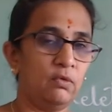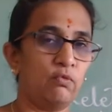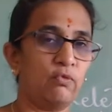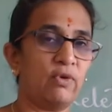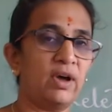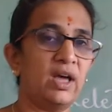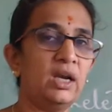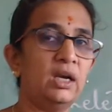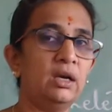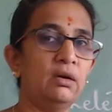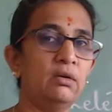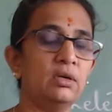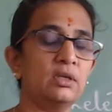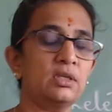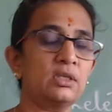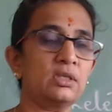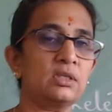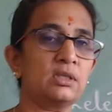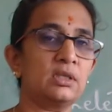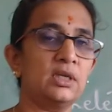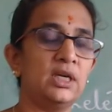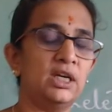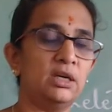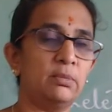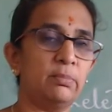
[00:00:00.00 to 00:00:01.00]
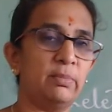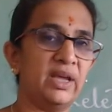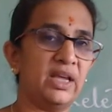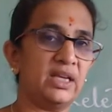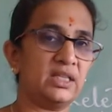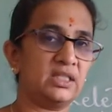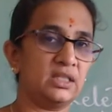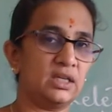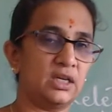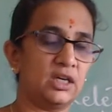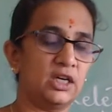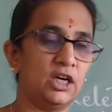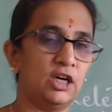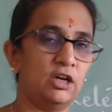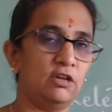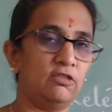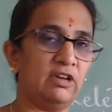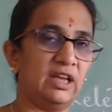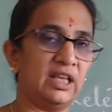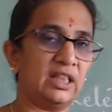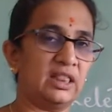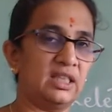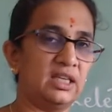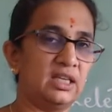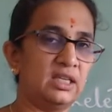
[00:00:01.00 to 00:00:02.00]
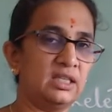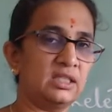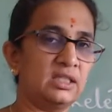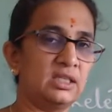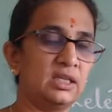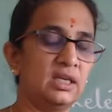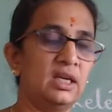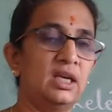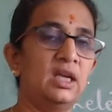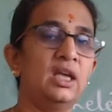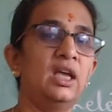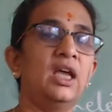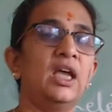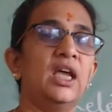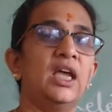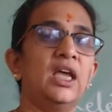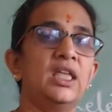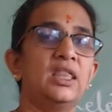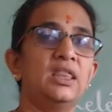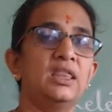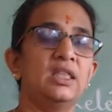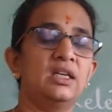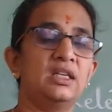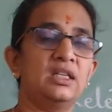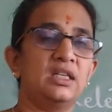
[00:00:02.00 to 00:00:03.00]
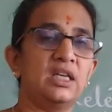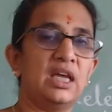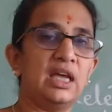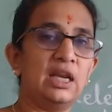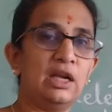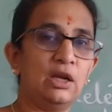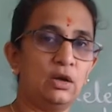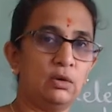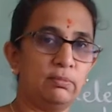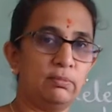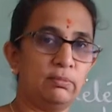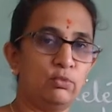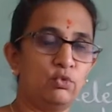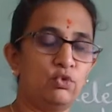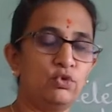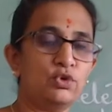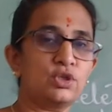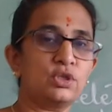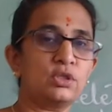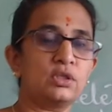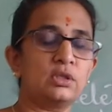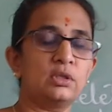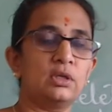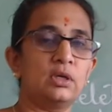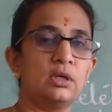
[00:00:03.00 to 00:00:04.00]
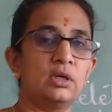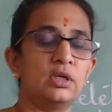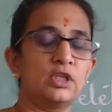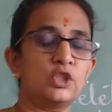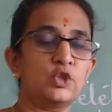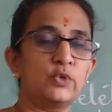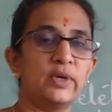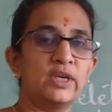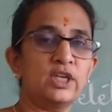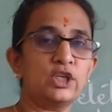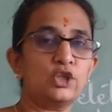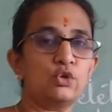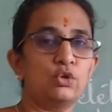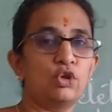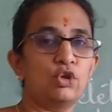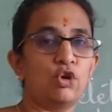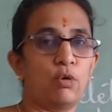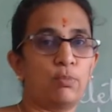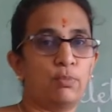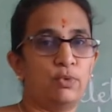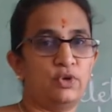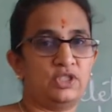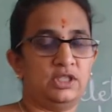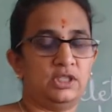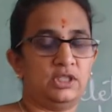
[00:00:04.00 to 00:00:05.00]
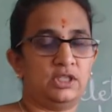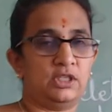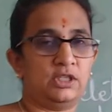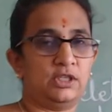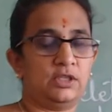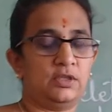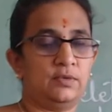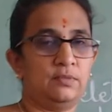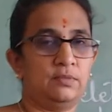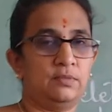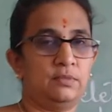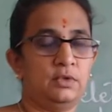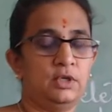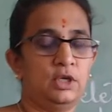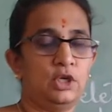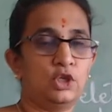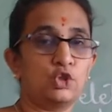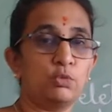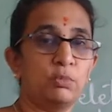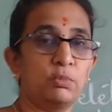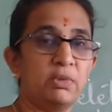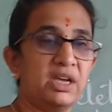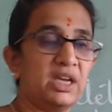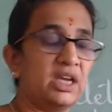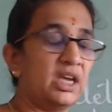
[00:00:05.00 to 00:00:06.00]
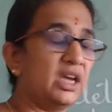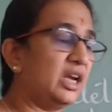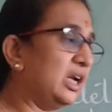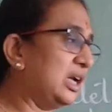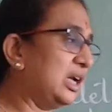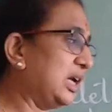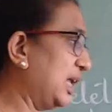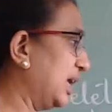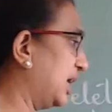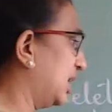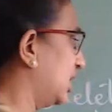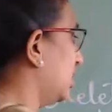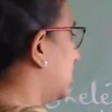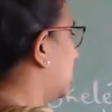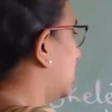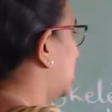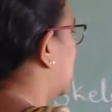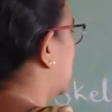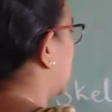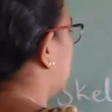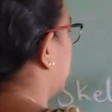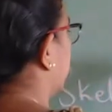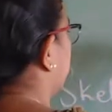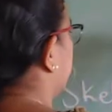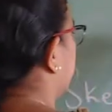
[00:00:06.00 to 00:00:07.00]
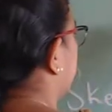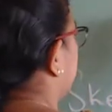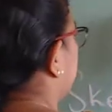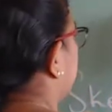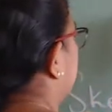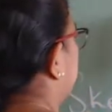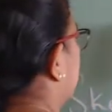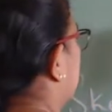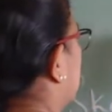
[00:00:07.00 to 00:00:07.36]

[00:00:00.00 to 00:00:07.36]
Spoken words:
One, it makes the curve like this, and the tail moves, swings to the opposite. So making it like a curve.